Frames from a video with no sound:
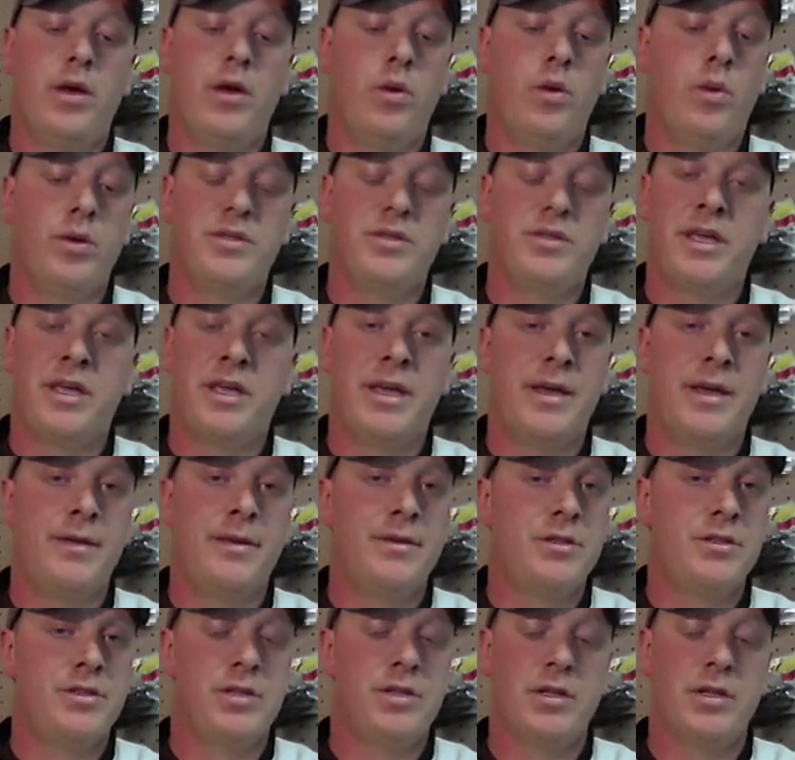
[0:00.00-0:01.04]
Once
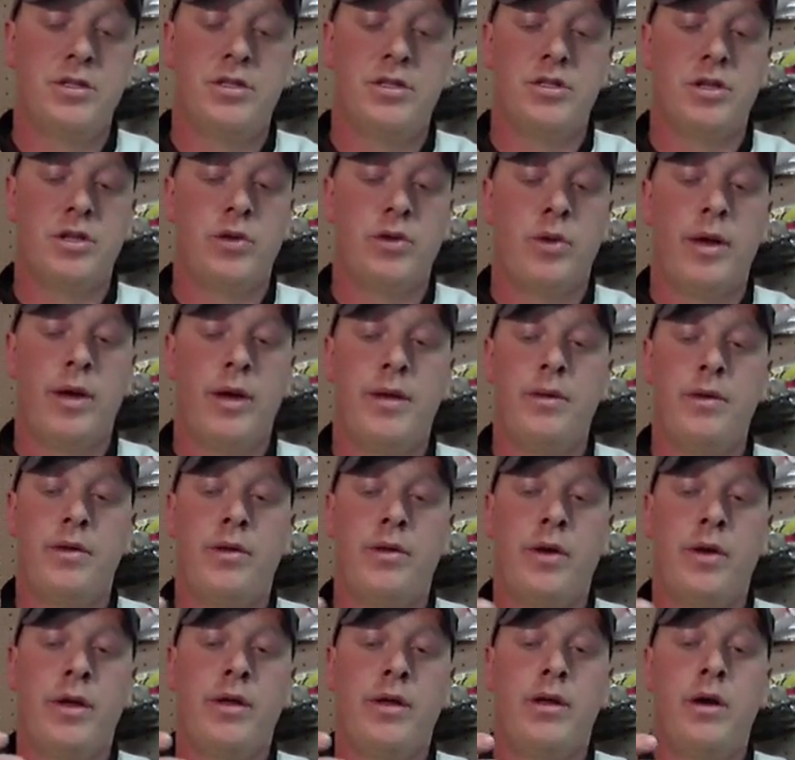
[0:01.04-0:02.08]
again, just a
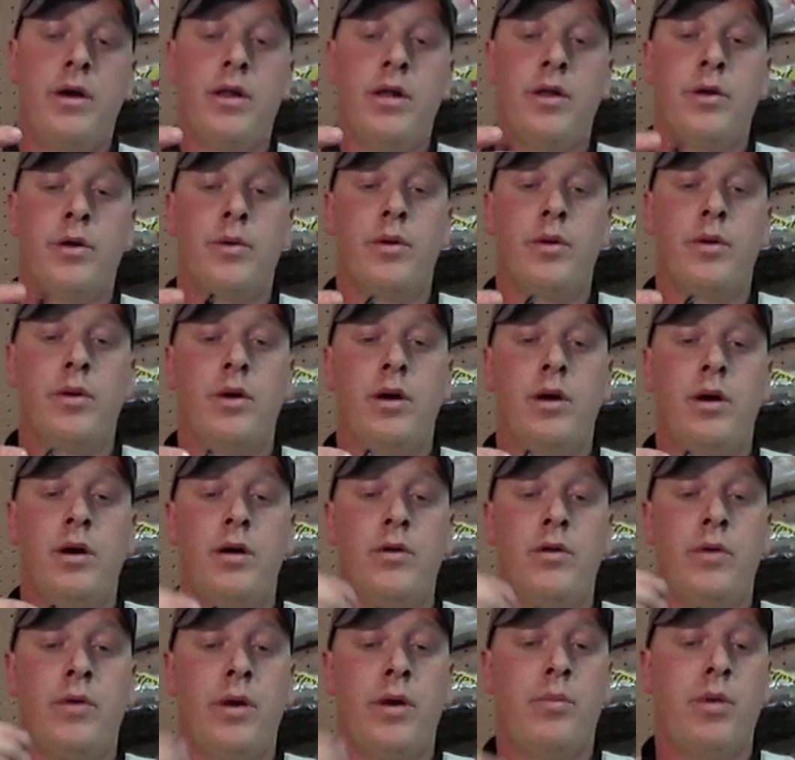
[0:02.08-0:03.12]
great color,
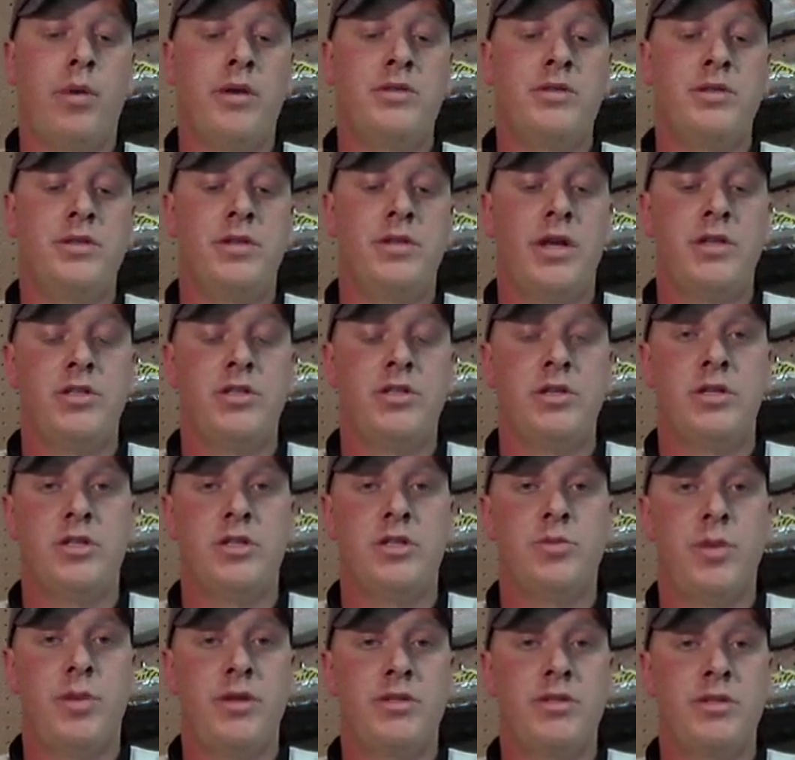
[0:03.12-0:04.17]
great presentation,
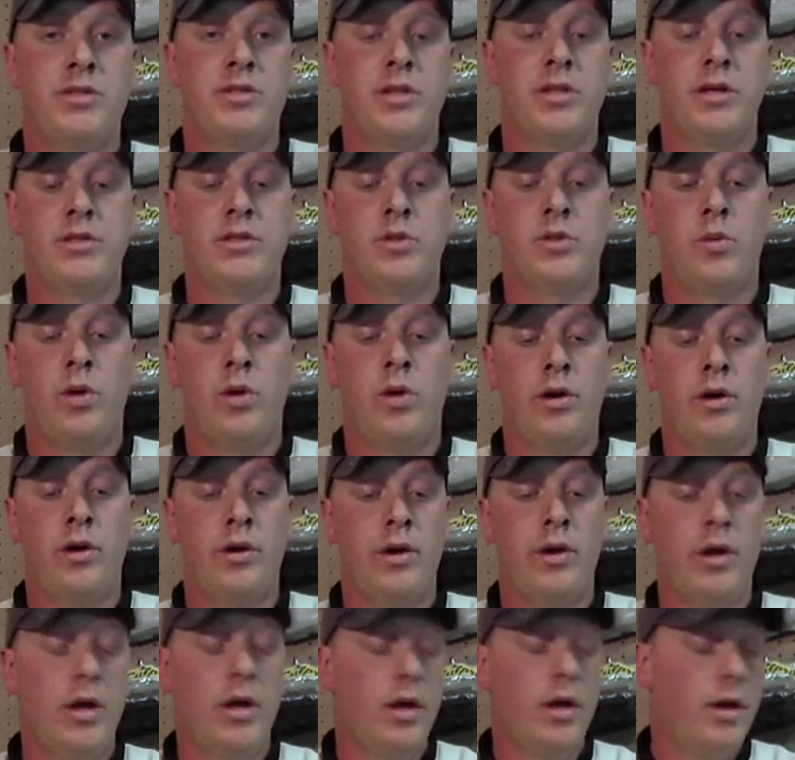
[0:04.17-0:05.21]
displaces tons of
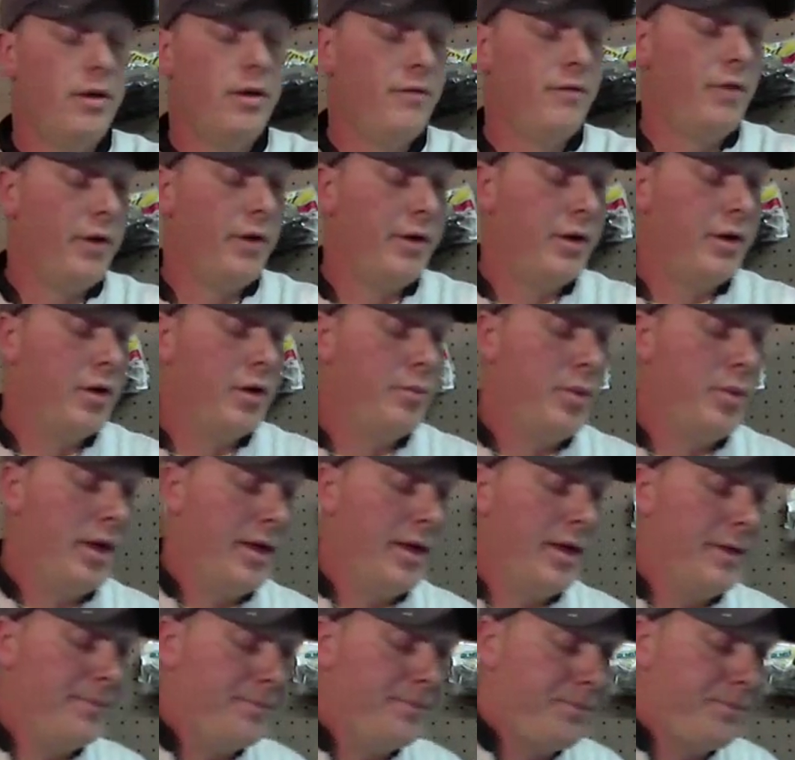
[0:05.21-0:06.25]
water. Very good
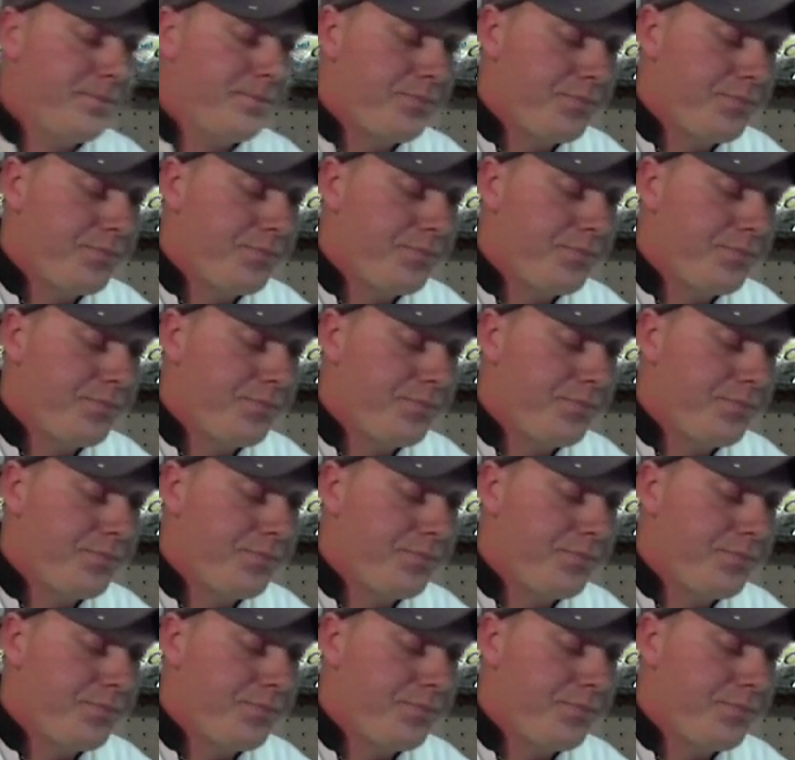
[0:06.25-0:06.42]
bait.